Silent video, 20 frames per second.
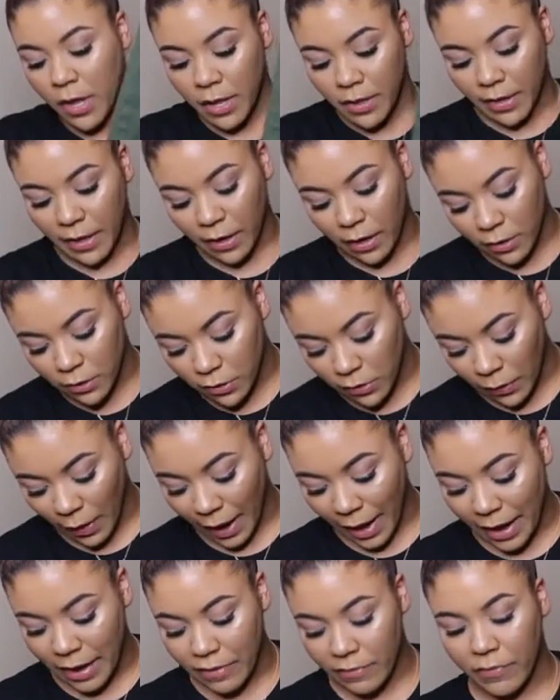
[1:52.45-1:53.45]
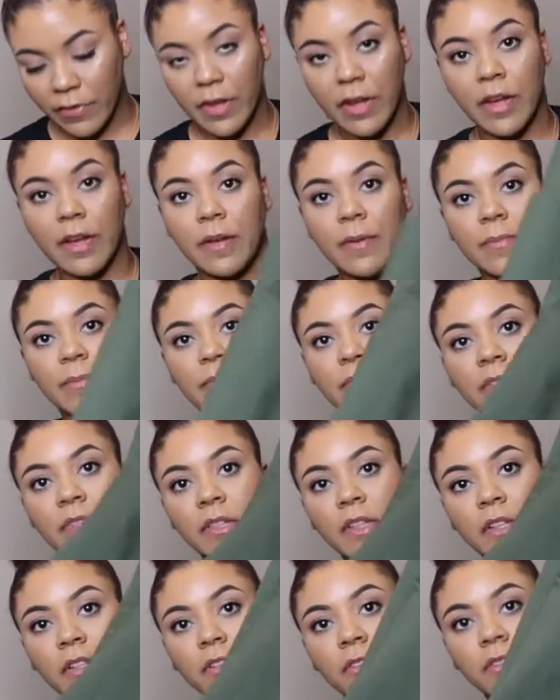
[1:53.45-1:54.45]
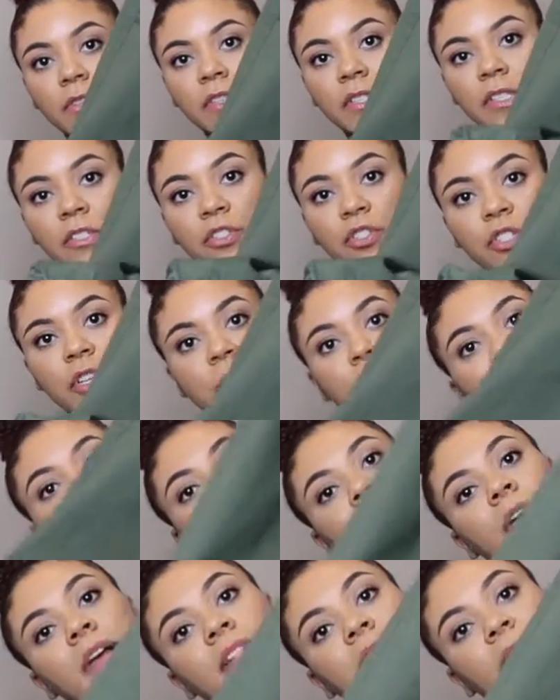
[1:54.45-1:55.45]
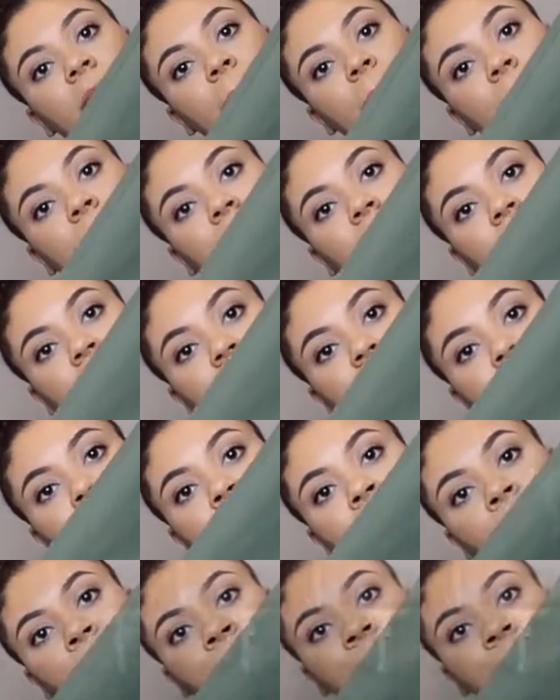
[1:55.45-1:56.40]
They also have the little cinched in part at the bottom.